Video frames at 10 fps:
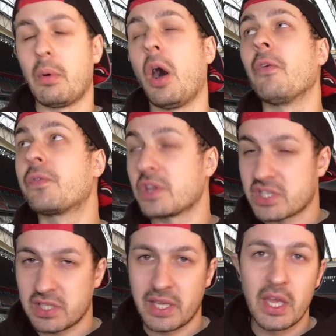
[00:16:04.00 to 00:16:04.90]

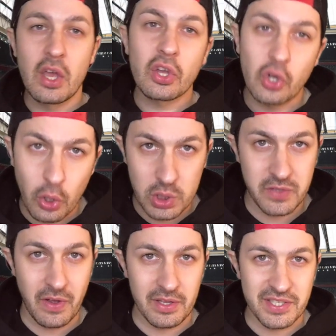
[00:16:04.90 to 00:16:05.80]
obviously, goes
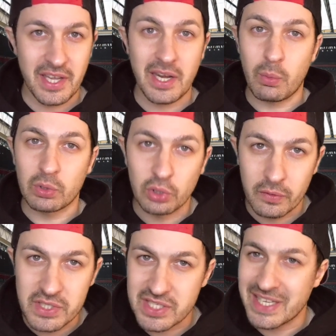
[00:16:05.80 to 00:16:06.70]
without saying, I would
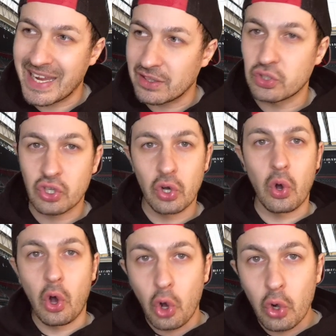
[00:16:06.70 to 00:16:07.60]
love to see England go
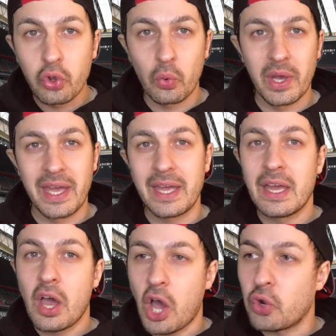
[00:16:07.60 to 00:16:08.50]
all the way
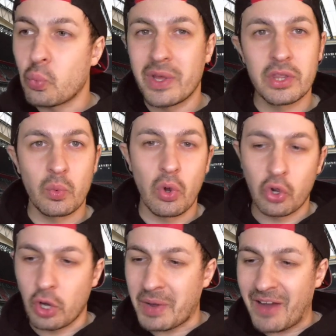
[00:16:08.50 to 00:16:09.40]
and win the
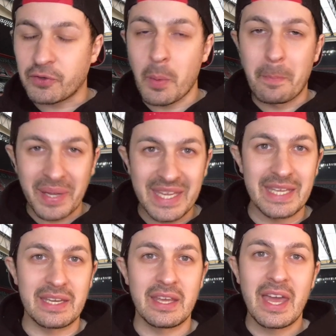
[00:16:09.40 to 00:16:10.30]
World Cup after
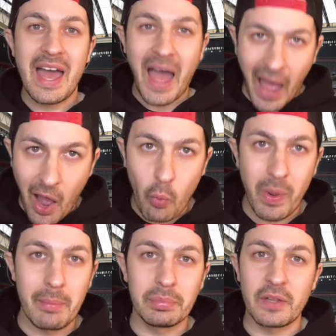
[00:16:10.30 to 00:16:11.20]
being at
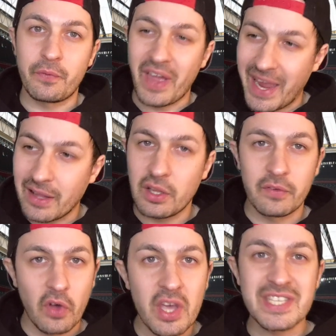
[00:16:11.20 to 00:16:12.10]
Wembley for
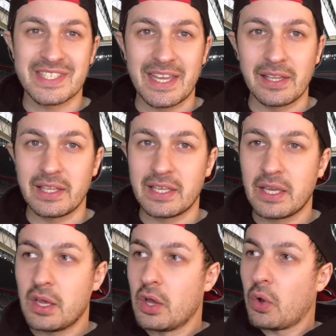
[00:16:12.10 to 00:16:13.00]
England versus
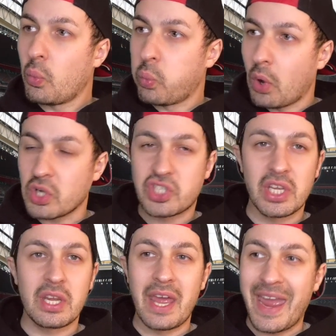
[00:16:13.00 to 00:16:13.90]
Italy.
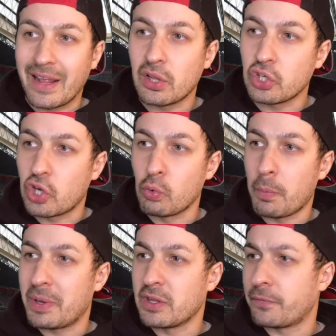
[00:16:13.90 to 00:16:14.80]
Watching England go
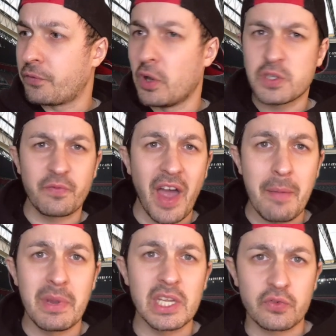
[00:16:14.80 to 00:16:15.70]
up in the first
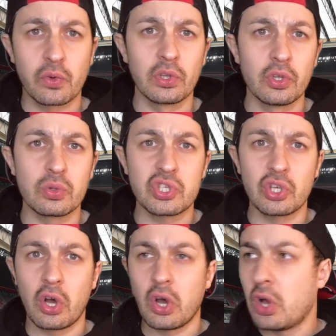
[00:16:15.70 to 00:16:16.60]
5 minutes through Luke
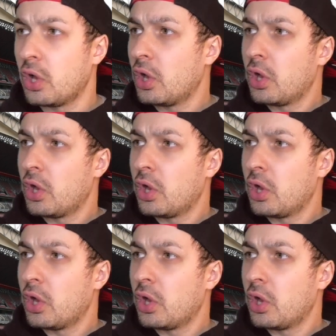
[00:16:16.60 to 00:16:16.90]
Shaw.